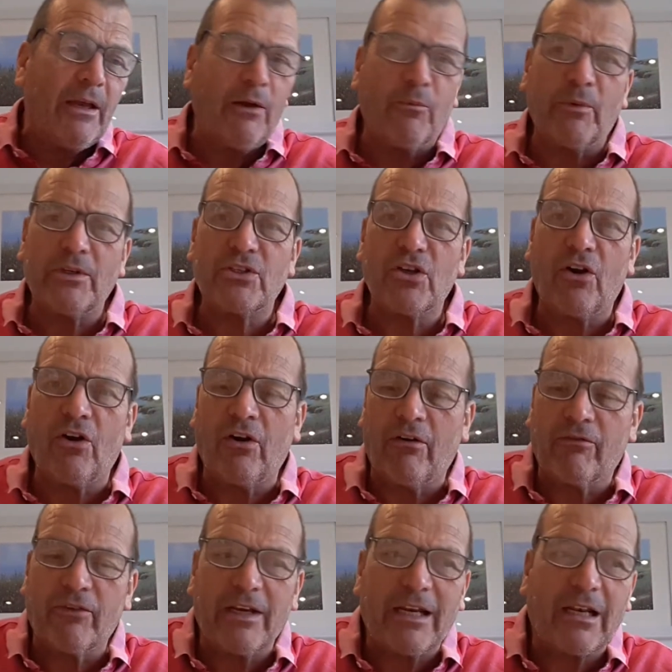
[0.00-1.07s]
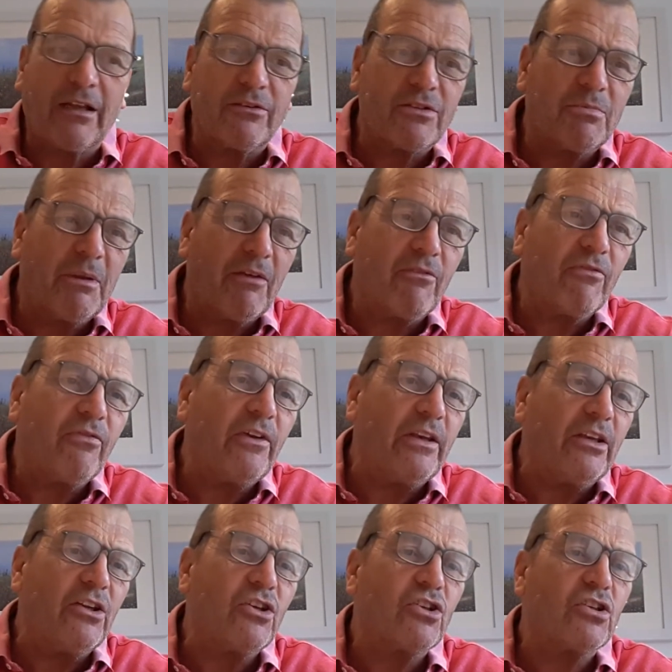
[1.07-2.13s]
which are very close to being
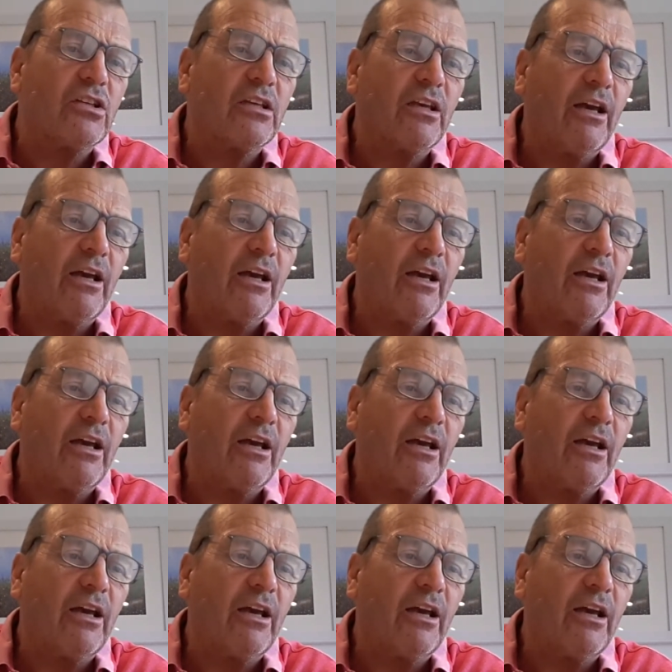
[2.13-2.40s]
finished.